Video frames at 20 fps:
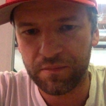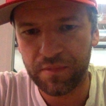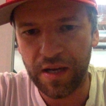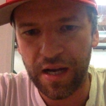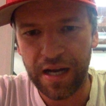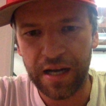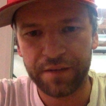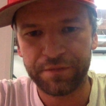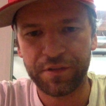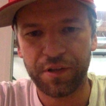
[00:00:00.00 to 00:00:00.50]

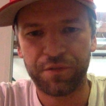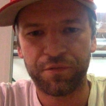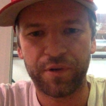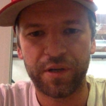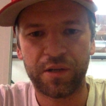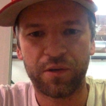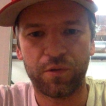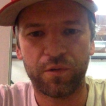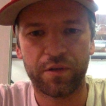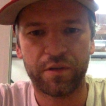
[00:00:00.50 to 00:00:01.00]
half to
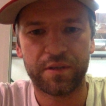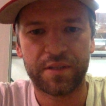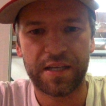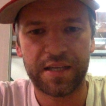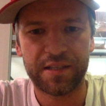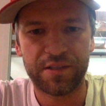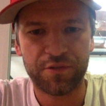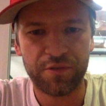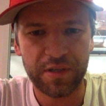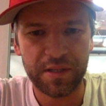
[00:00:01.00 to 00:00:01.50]
3/4
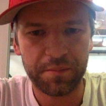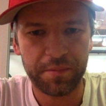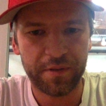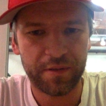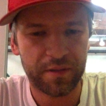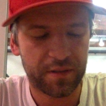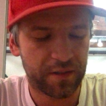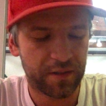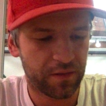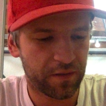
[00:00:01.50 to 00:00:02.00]
day trip
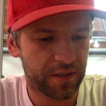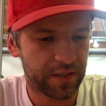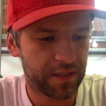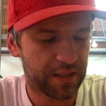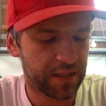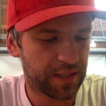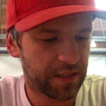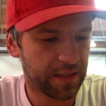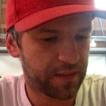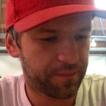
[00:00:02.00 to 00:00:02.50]
on
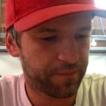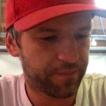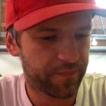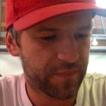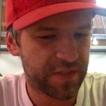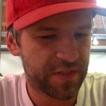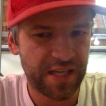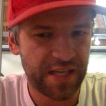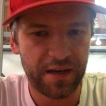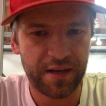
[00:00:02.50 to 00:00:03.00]
a
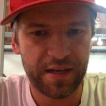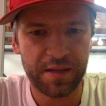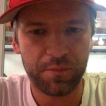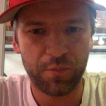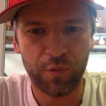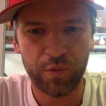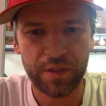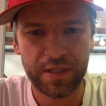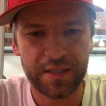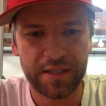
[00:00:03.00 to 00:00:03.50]
Saturday
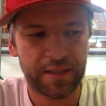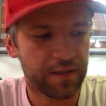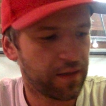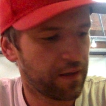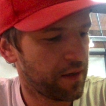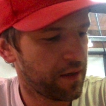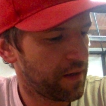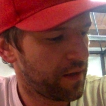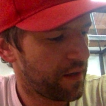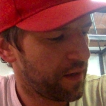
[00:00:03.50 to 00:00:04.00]
morning
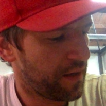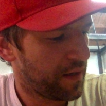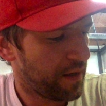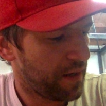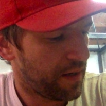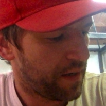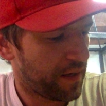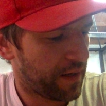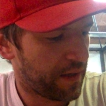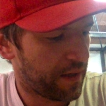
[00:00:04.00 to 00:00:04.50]

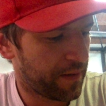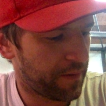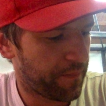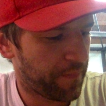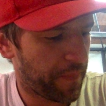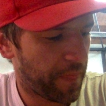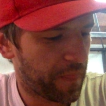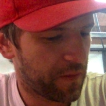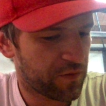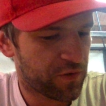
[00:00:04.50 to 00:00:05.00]

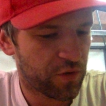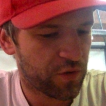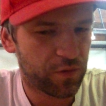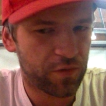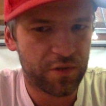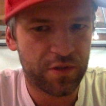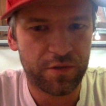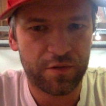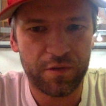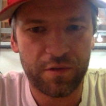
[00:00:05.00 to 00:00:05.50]

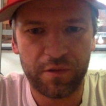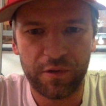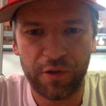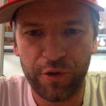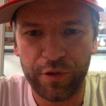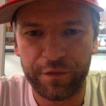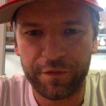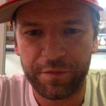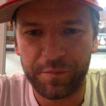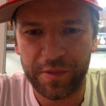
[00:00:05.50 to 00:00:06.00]
to
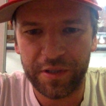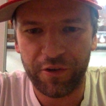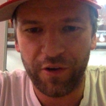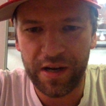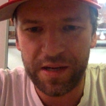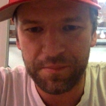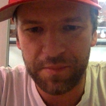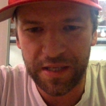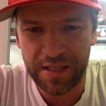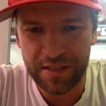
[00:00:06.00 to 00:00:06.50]
learn from the
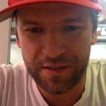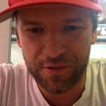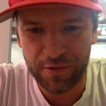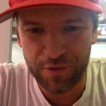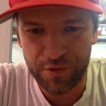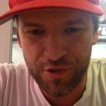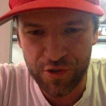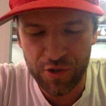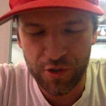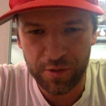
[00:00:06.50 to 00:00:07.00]
great man
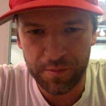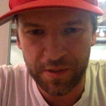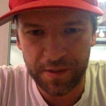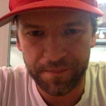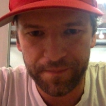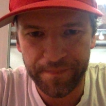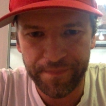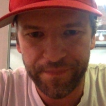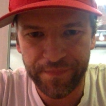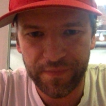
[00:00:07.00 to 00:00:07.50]
Don
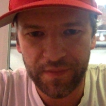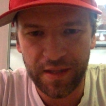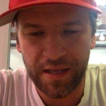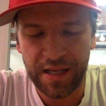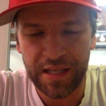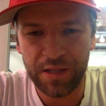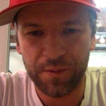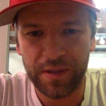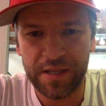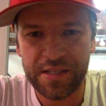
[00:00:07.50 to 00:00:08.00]
Sherman.
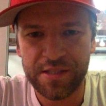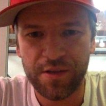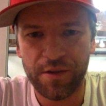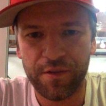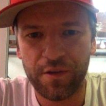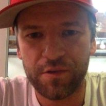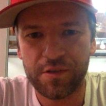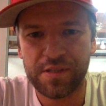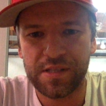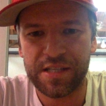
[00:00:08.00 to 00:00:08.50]
Anyway, so
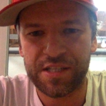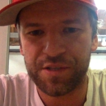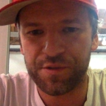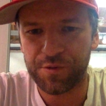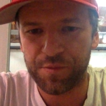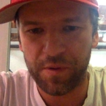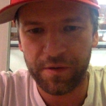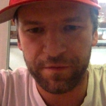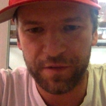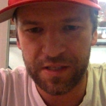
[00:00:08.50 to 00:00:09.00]
those lessons
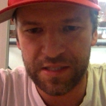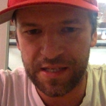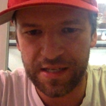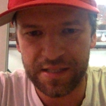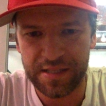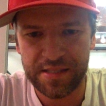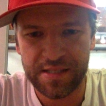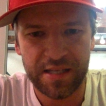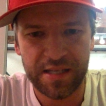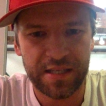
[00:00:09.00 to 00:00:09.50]
were
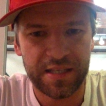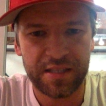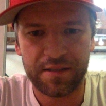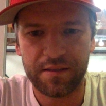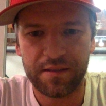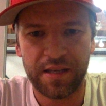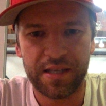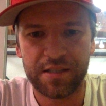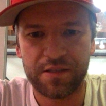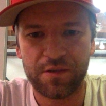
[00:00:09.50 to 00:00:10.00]
fantastic.
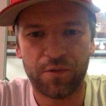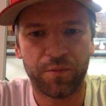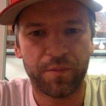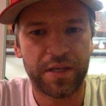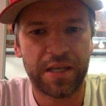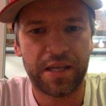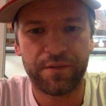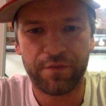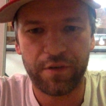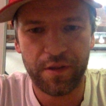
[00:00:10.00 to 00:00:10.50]
He taught
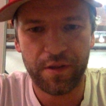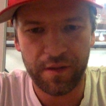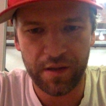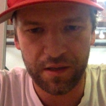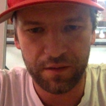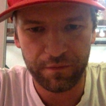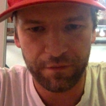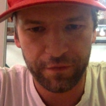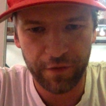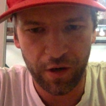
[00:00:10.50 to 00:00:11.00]
me
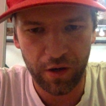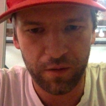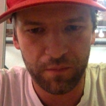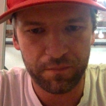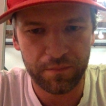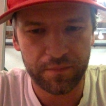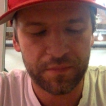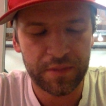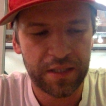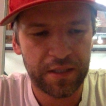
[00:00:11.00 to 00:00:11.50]
everything
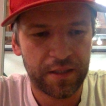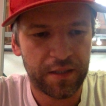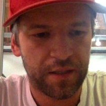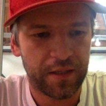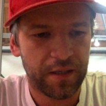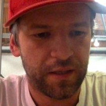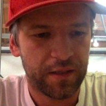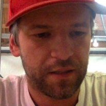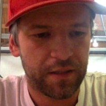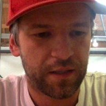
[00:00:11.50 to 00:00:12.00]
from
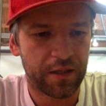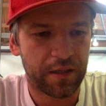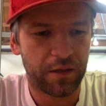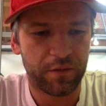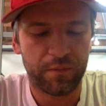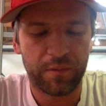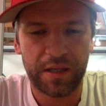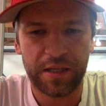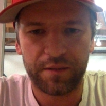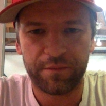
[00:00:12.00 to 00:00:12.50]

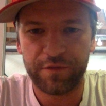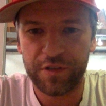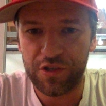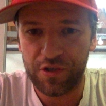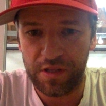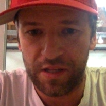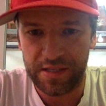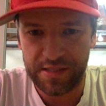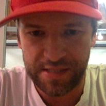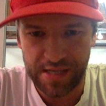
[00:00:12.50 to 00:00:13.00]

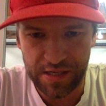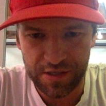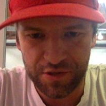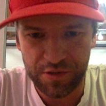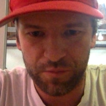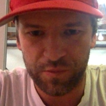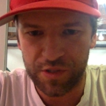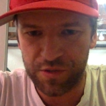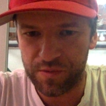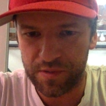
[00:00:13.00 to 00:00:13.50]

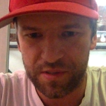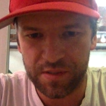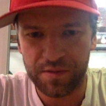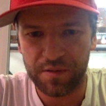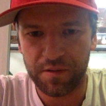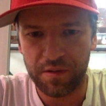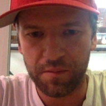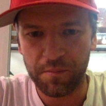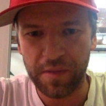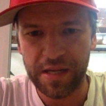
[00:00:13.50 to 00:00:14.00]
visualization, which was
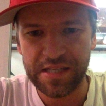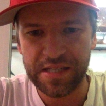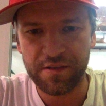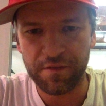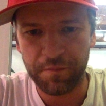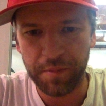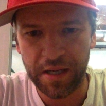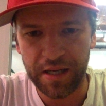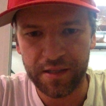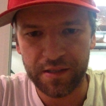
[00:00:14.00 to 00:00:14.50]
a
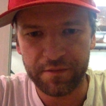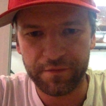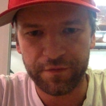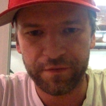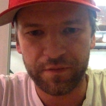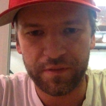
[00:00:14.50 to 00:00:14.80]
massive part of